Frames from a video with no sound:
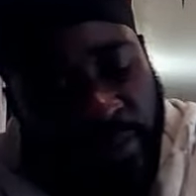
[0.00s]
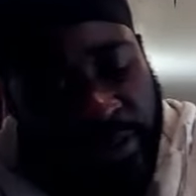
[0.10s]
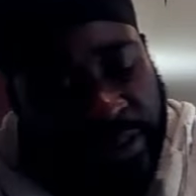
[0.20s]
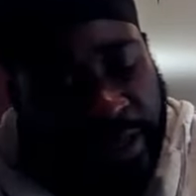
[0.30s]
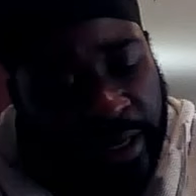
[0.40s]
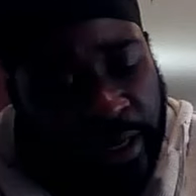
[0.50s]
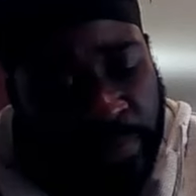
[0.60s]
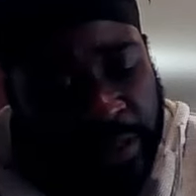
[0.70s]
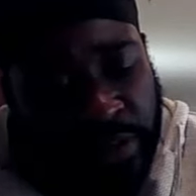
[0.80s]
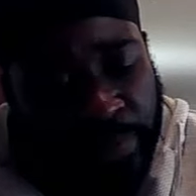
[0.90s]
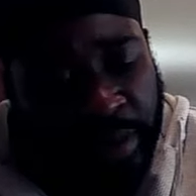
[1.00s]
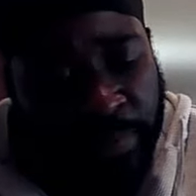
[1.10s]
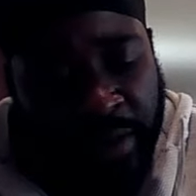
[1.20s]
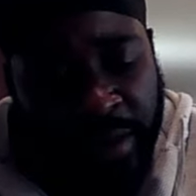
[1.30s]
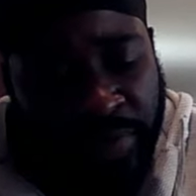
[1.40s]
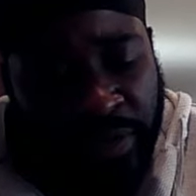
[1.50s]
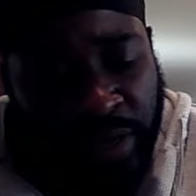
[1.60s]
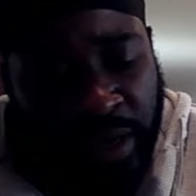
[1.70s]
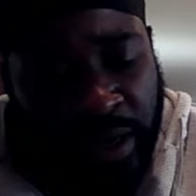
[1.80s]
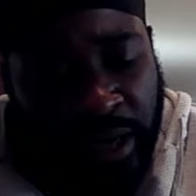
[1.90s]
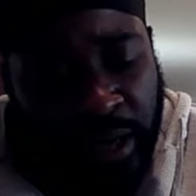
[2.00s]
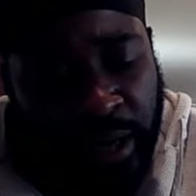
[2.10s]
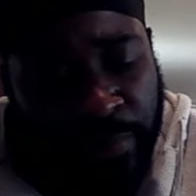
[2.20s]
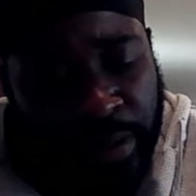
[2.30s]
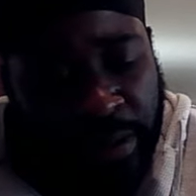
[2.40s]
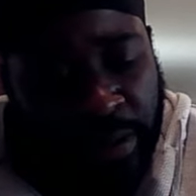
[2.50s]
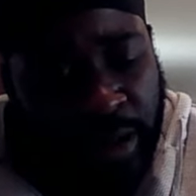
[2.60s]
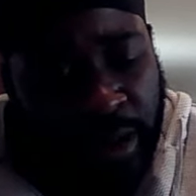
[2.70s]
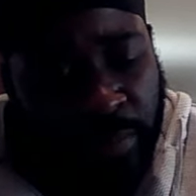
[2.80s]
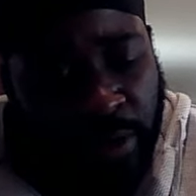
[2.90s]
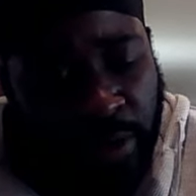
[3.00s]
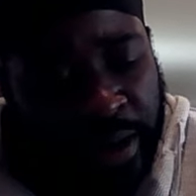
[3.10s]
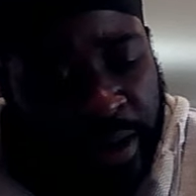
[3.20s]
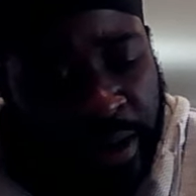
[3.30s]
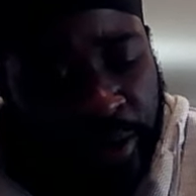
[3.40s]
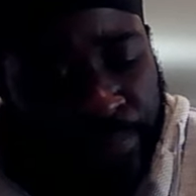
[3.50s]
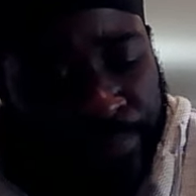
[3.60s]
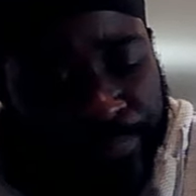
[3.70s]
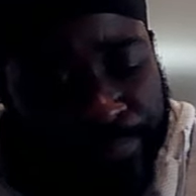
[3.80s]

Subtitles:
Verse 10, and make sure I'm getting everything here correct now.